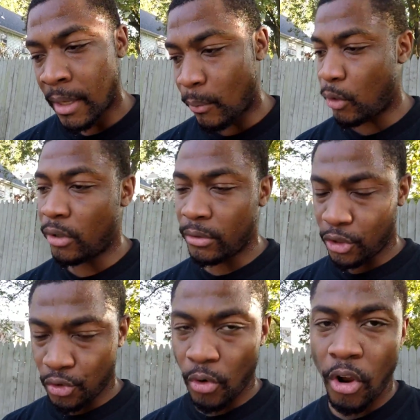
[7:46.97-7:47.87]
well, the
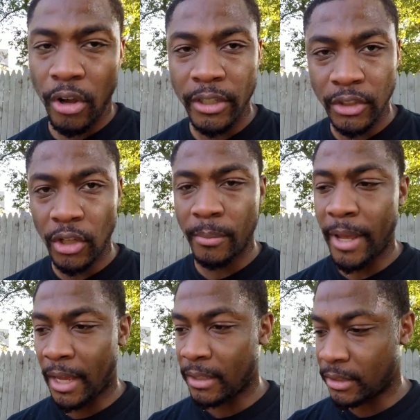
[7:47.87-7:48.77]
straw is
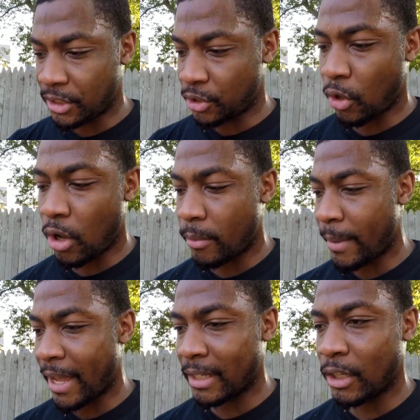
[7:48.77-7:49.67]
just
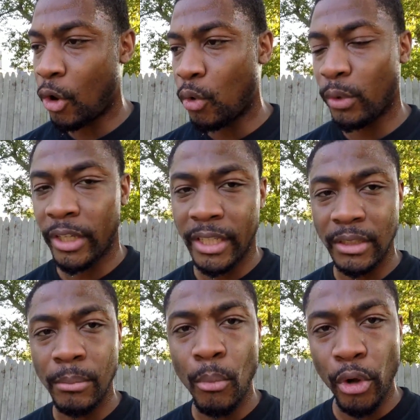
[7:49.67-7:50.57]
automatically holding
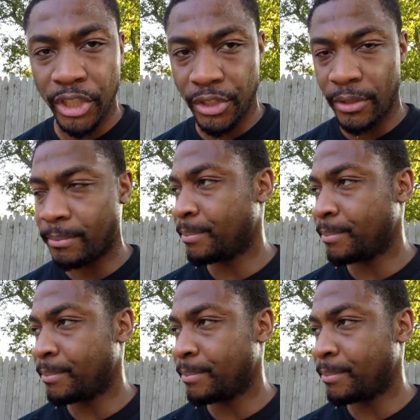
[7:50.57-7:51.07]
in moisture.